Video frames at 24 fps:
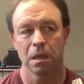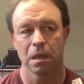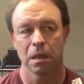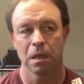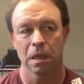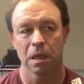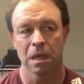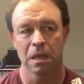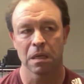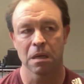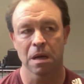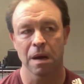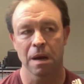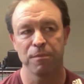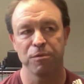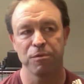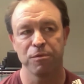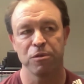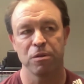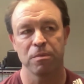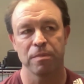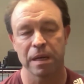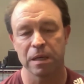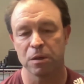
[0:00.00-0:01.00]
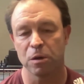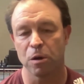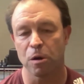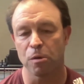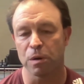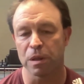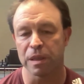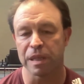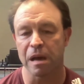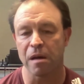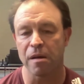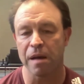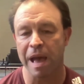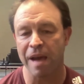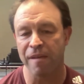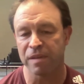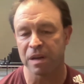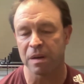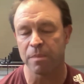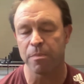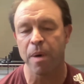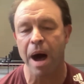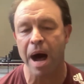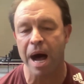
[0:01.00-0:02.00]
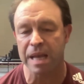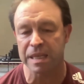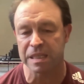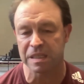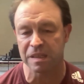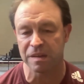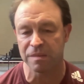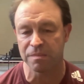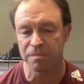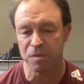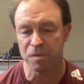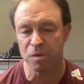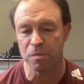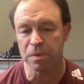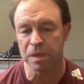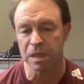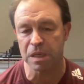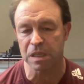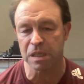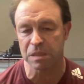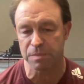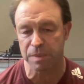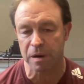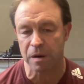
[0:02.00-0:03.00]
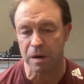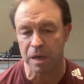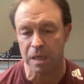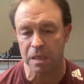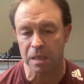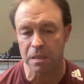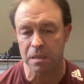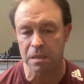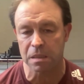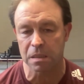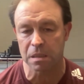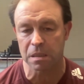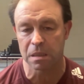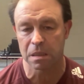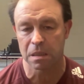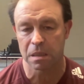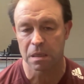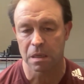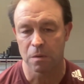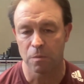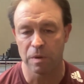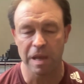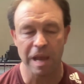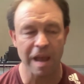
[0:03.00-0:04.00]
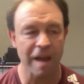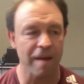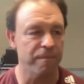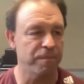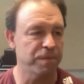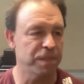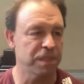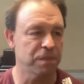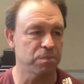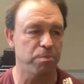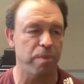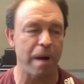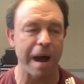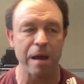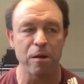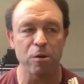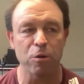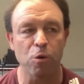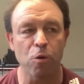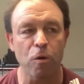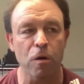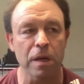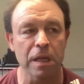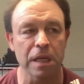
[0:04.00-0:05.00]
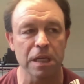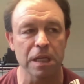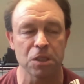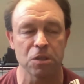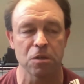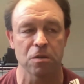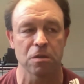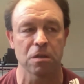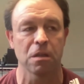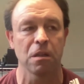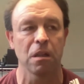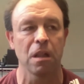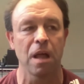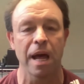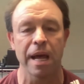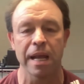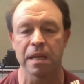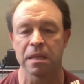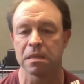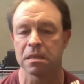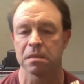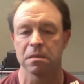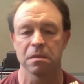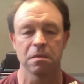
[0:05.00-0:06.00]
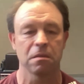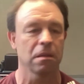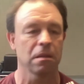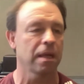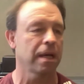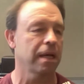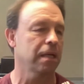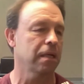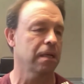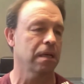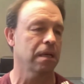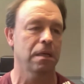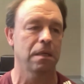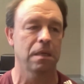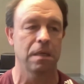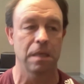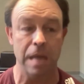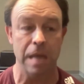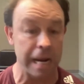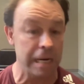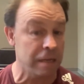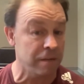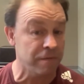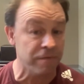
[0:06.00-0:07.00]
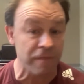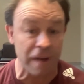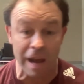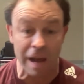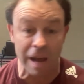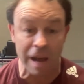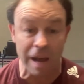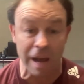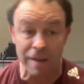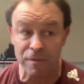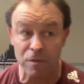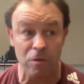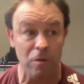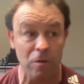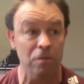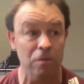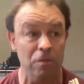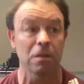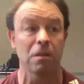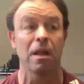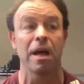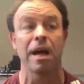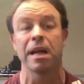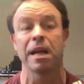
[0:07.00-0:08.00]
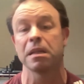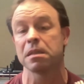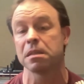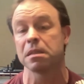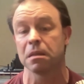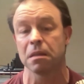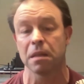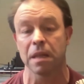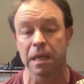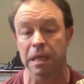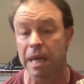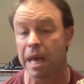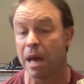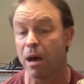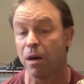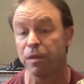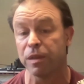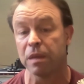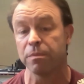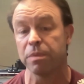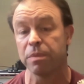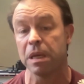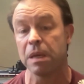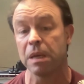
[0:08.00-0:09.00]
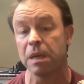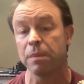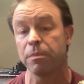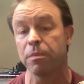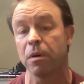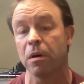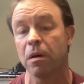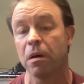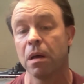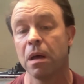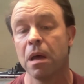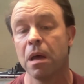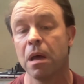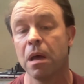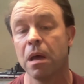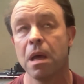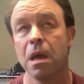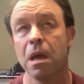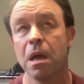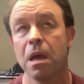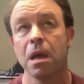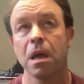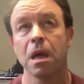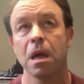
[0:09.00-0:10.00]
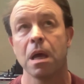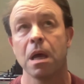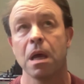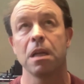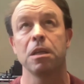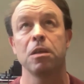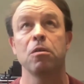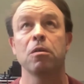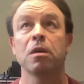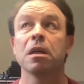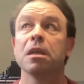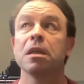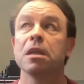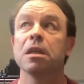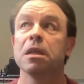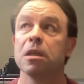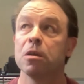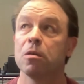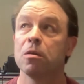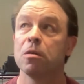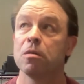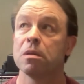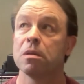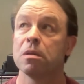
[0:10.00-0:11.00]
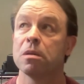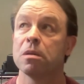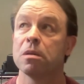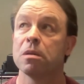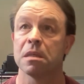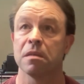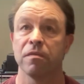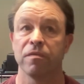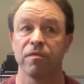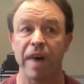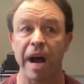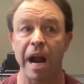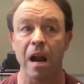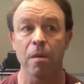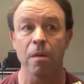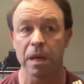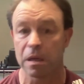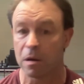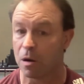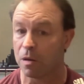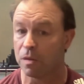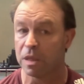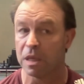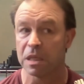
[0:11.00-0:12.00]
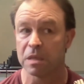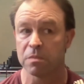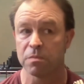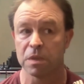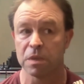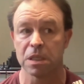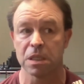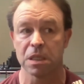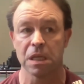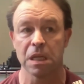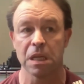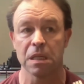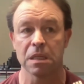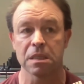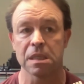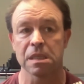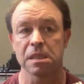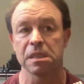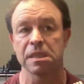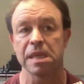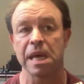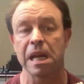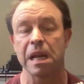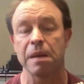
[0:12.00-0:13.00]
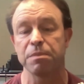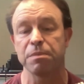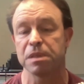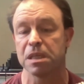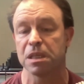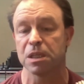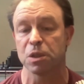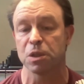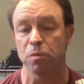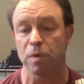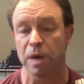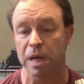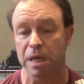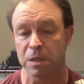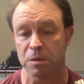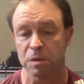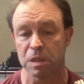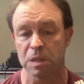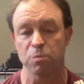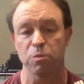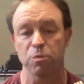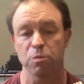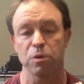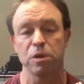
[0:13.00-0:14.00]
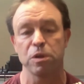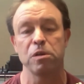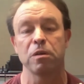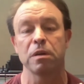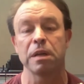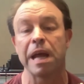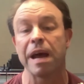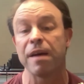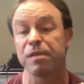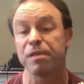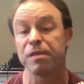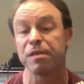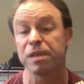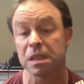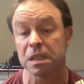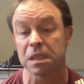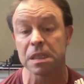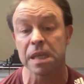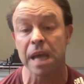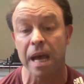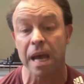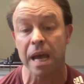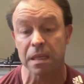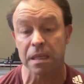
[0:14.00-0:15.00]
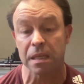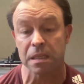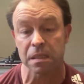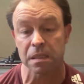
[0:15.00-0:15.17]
can come through my door without having a positive movement experience. We have spinal cord injured clients to like 95-year-old clients to like healthy people. And you can use this environment or these machines to set up situations where you can have success.